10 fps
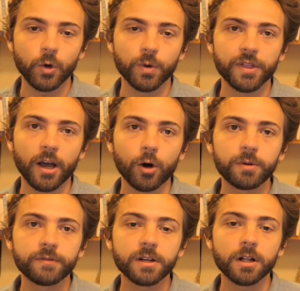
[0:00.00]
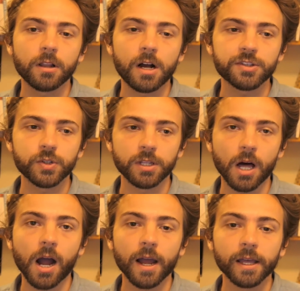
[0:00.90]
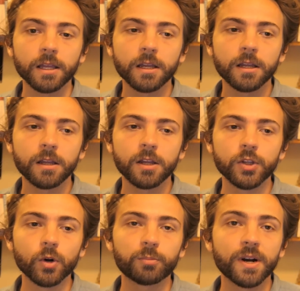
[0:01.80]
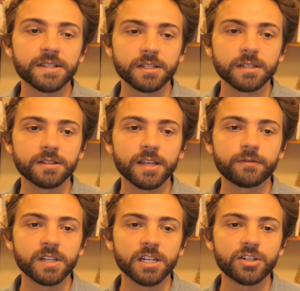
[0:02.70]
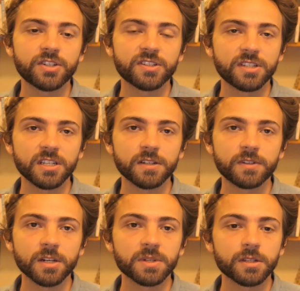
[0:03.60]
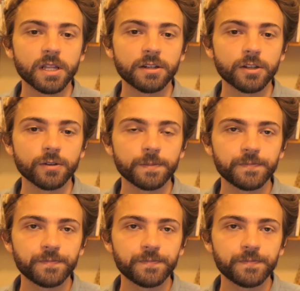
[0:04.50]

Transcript: with the help of the colossal lie, your presidents have each deceived and misled you."